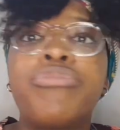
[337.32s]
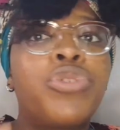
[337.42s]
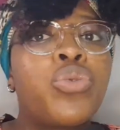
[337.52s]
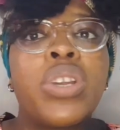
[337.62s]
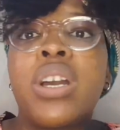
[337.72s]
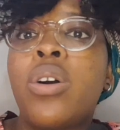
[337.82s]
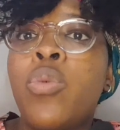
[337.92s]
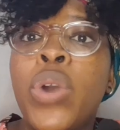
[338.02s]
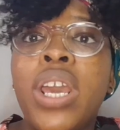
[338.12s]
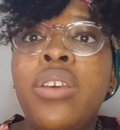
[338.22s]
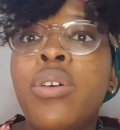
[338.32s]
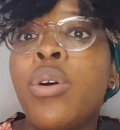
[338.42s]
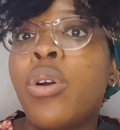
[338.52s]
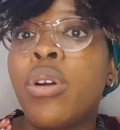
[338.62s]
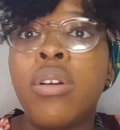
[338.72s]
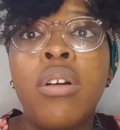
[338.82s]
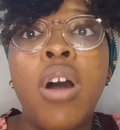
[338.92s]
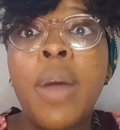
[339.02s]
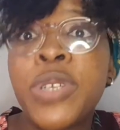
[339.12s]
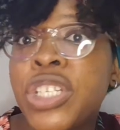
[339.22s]
you want to weigh your
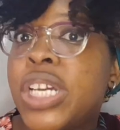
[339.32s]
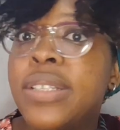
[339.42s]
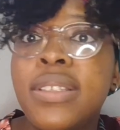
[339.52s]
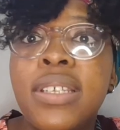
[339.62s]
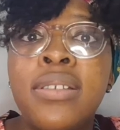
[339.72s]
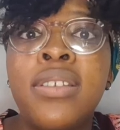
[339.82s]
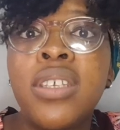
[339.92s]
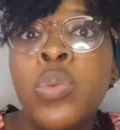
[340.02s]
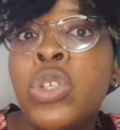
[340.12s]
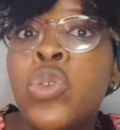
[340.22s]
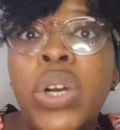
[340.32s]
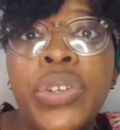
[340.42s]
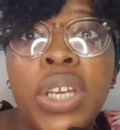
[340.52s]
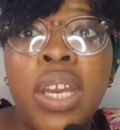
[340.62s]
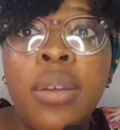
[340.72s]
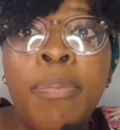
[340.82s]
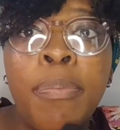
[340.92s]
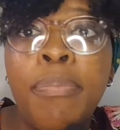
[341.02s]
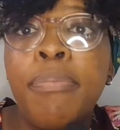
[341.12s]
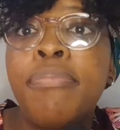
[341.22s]
options and see which one you can
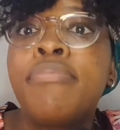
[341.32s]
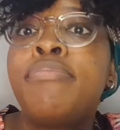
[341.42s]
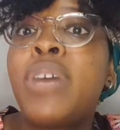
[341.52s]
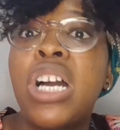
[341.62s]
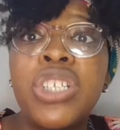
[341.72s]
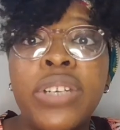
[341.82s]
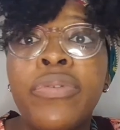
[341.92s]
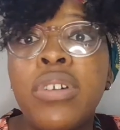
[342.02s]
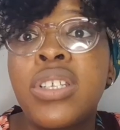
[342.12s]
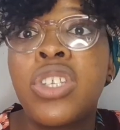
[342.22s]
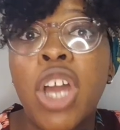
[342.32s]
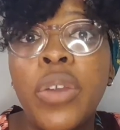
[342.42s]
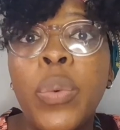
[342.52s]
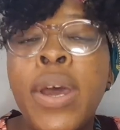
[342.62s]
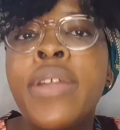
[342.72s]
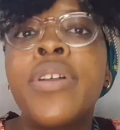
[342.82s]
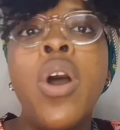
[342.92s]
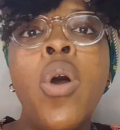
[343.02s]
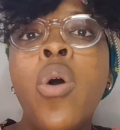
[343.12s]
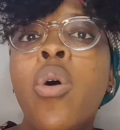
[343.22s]
budget for and start with,
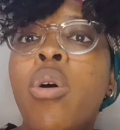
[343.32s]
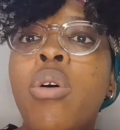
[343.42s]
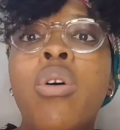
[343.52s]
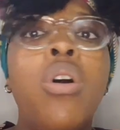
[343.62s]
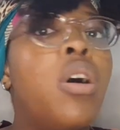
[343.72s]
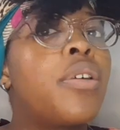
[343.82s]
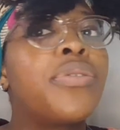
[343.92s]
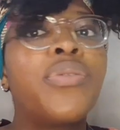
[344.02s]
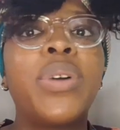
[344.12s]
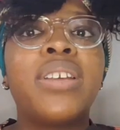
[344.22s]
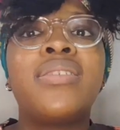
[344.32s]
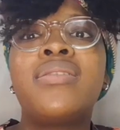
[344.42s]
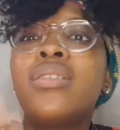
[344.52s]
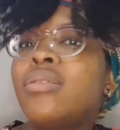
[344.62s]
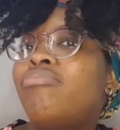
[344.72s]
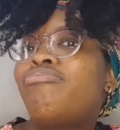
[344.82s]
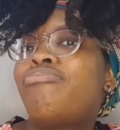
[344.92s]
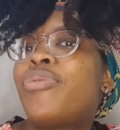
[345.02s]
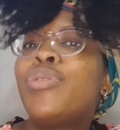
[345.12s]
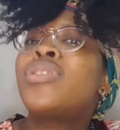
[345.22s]
or you want to still,
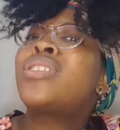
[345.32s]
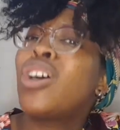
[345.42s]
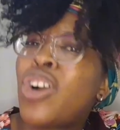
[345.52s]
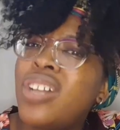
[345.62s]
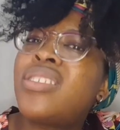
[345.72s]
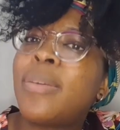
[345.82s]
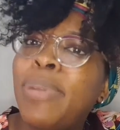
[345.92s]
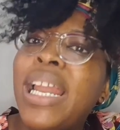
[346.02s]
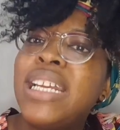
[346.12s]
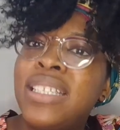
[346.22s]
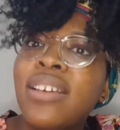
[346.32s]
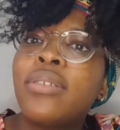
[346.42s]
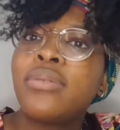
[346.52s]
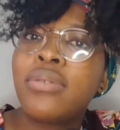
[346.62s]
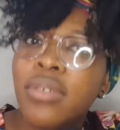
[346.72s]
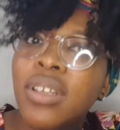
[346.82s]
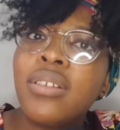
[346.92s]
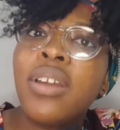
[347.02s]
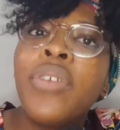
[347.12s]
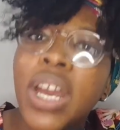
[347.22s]
you're still contemplating.
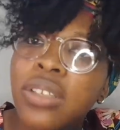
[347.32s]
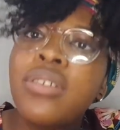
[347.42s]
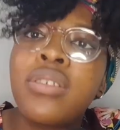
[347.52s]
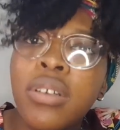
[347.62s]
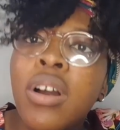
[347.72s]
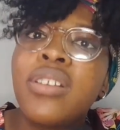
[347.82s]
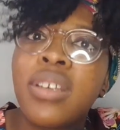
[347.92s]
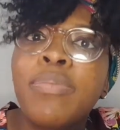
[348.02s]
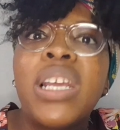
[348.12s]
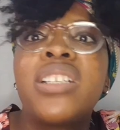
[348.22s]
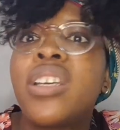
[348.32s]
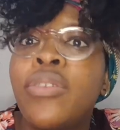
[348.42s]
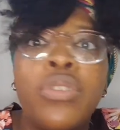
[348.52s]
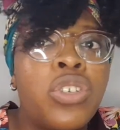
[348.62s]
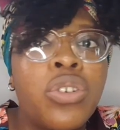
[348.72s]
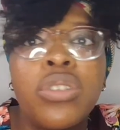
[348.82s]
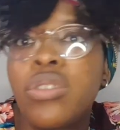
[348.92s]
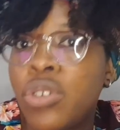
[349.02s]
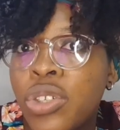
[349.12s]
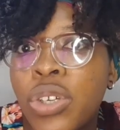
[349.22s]
In fact, you're still contemplating if you should
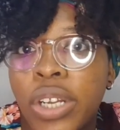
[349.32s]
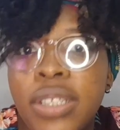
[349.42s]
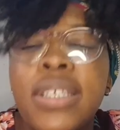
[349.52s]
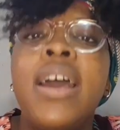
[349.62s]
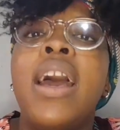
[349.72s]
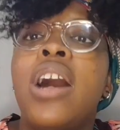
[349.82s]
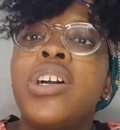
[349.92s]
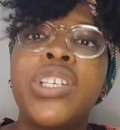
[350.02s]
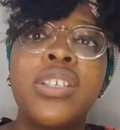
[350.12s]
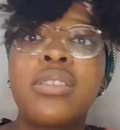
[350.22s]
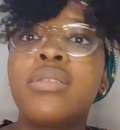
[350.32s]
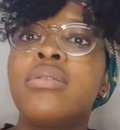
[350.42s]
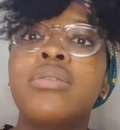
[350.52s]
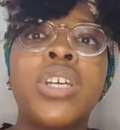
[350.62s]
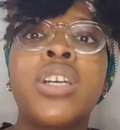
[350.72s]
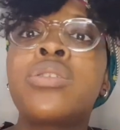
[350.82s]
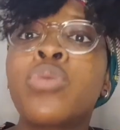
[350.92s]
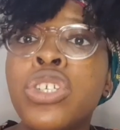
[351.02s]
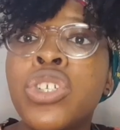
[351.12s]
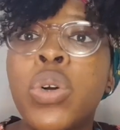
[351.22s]
or you shouldn't. I'll just check a
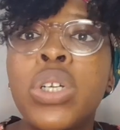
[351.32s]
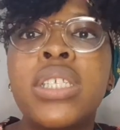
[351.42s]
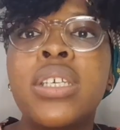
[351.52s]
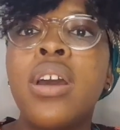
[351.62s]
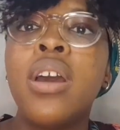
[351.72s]
screenshot.